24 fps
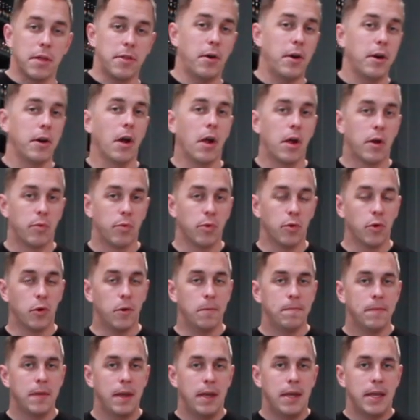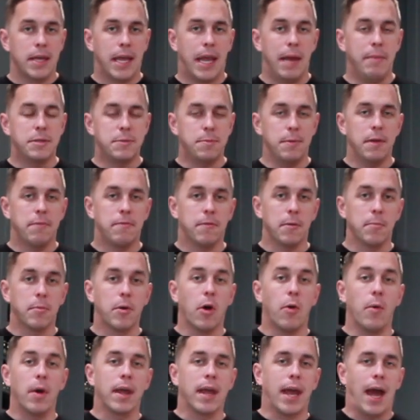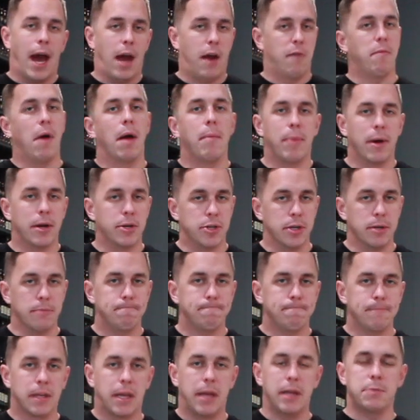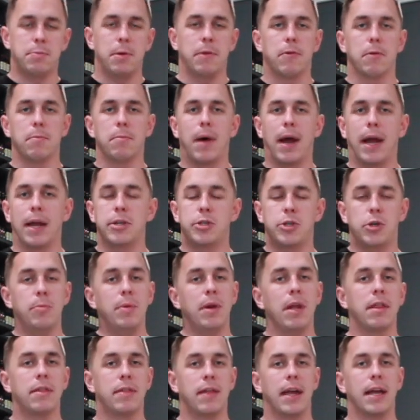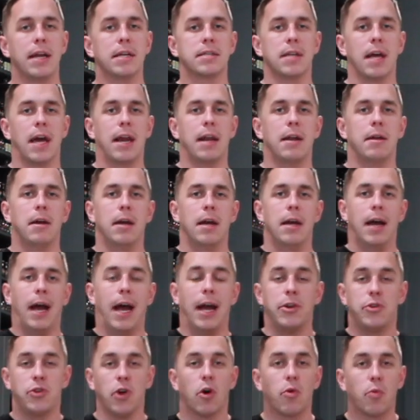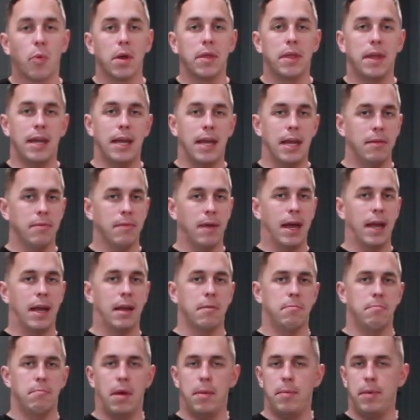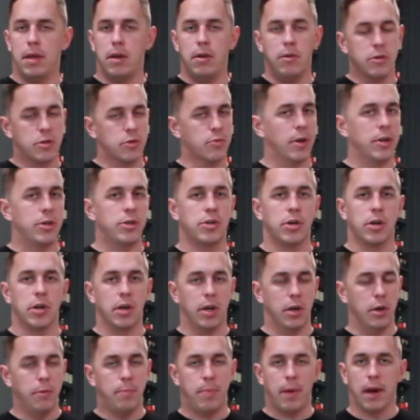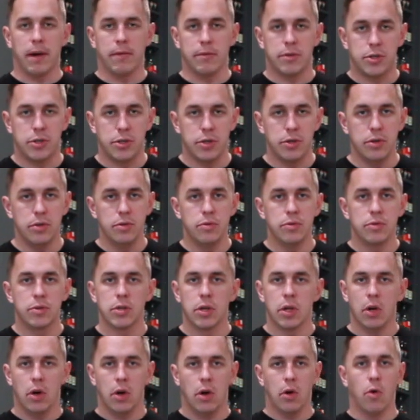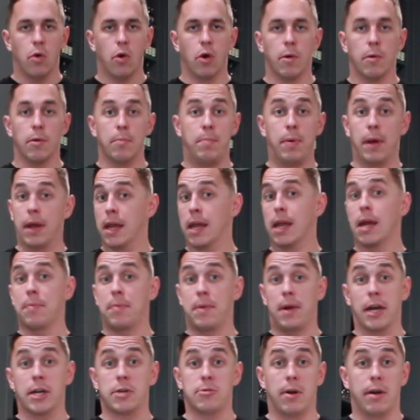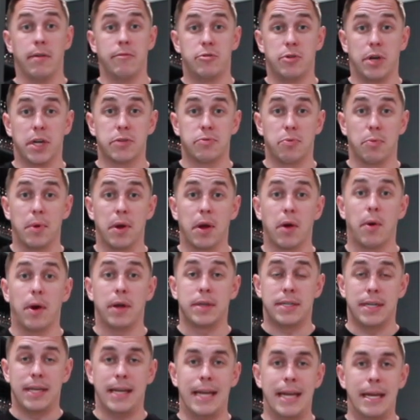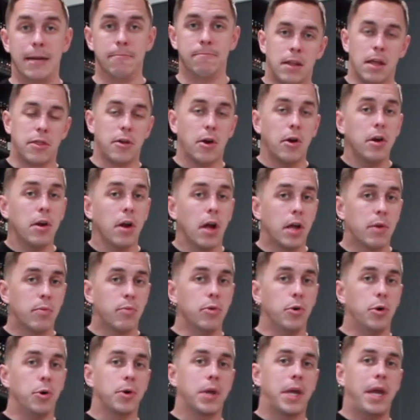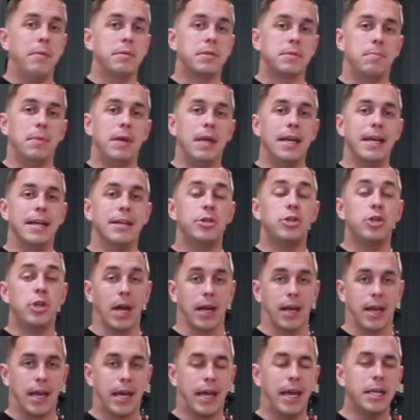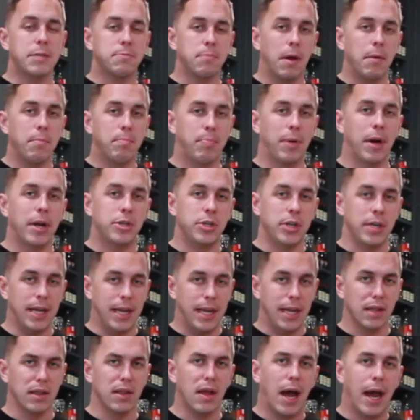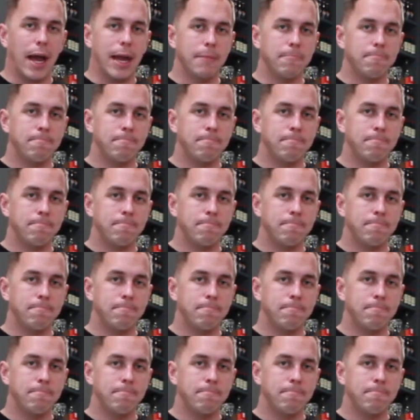$30 rule keeps me from going out of my budget. It keeps me from buying too many things that I don't really need, like maybe a new sweatshirt, a new pair of shoes, or picking up an extra round of drinks when we go out to eat. The $30 rule keeps me in check. It keeps my budget in line.